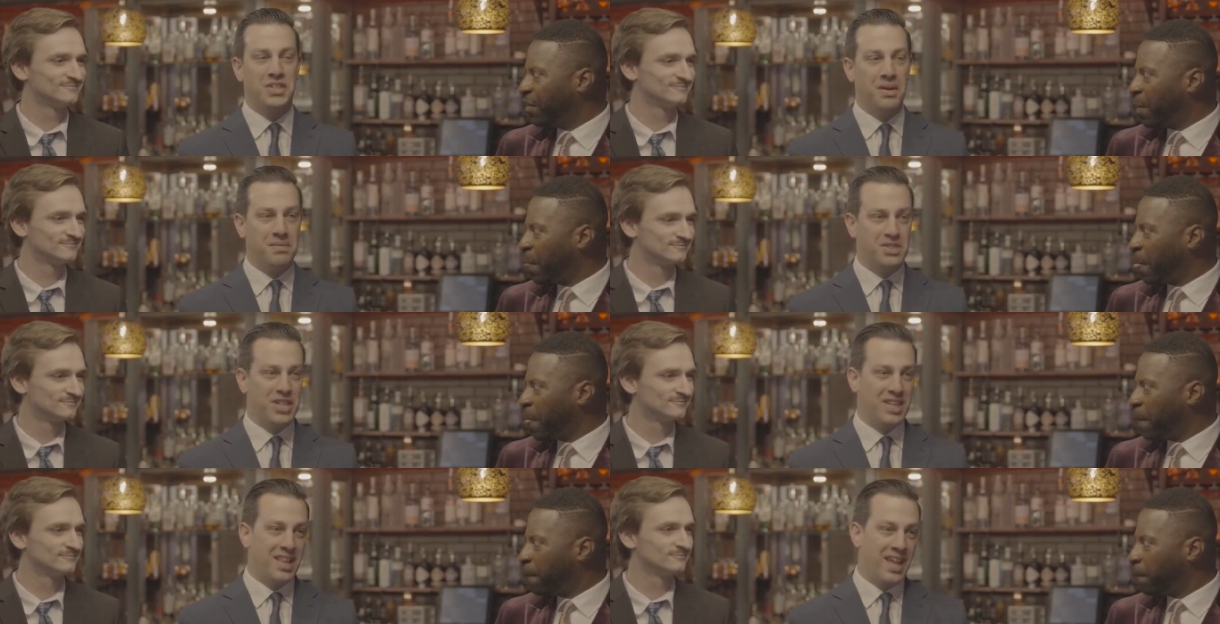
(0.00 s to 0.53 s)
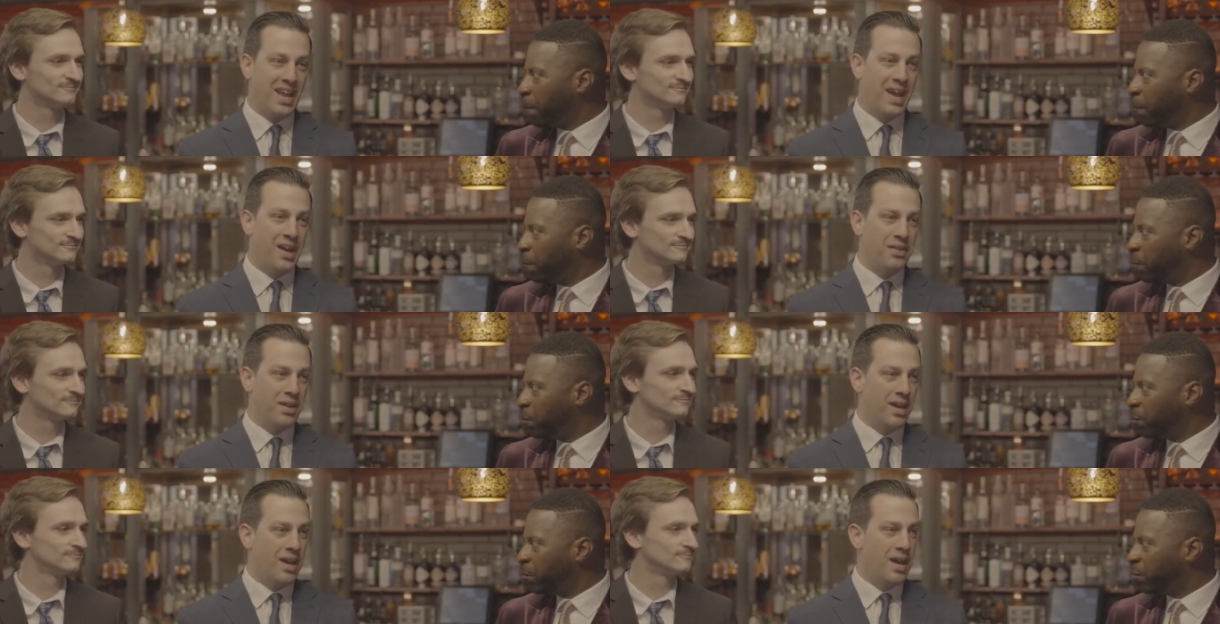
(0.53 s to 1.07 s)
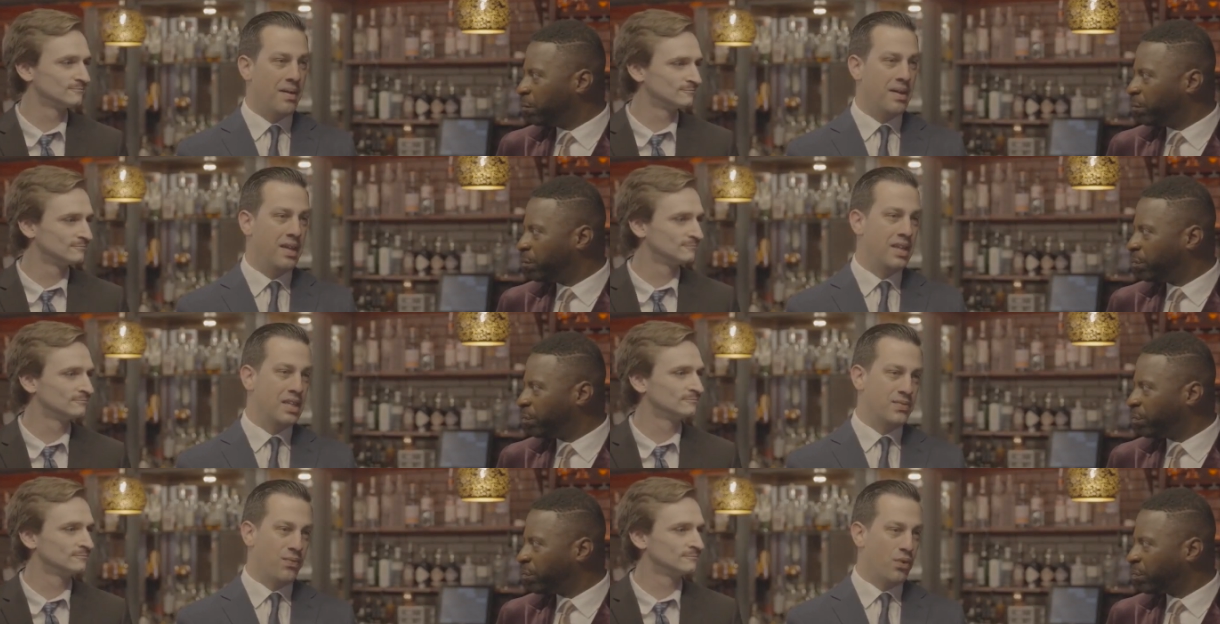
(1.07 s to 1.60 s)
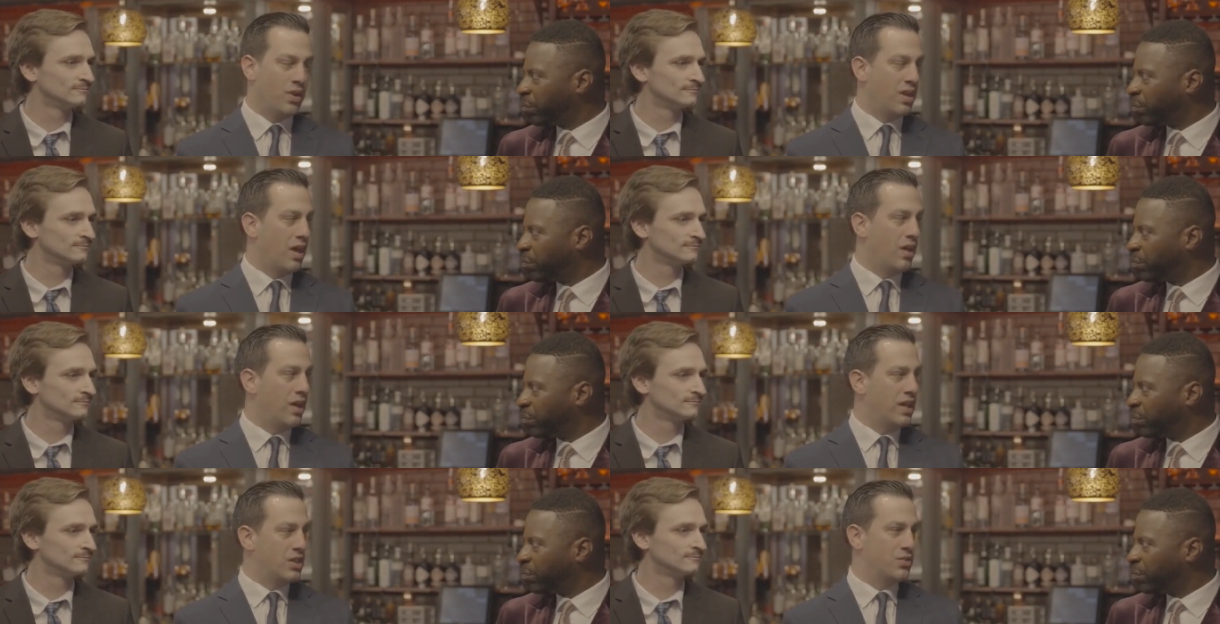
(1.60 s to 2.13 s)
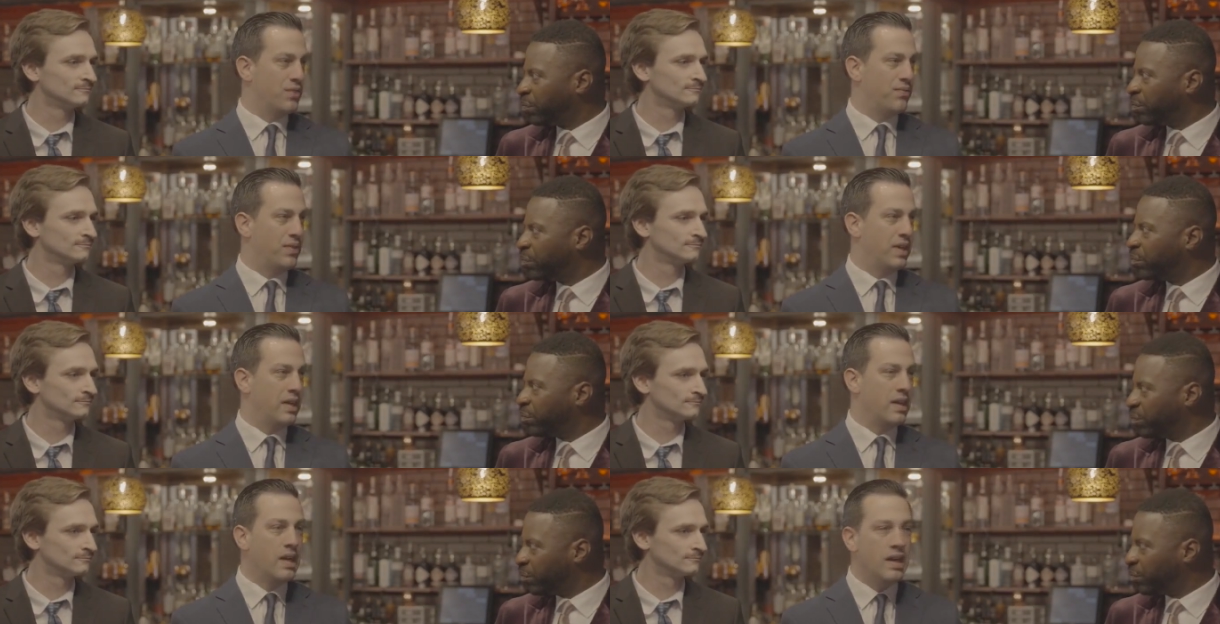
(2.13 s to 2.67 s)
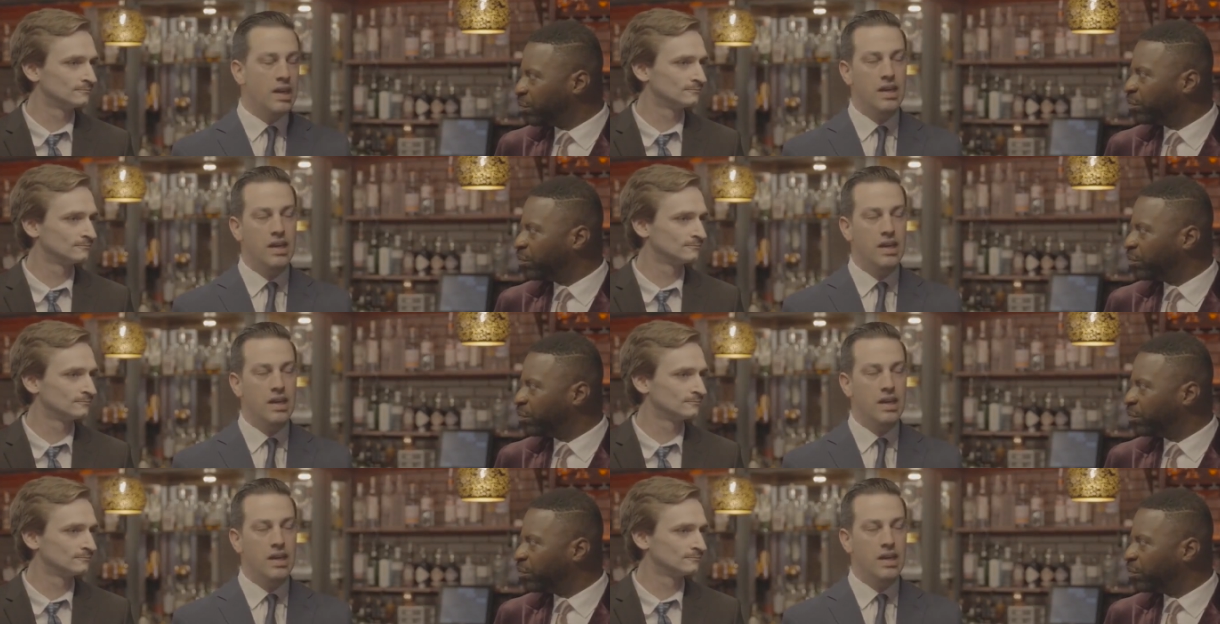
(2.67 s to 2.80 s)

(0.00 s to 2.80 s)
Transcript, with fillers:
Speaker 1: come check that out. Uh, it is $40 entry fee,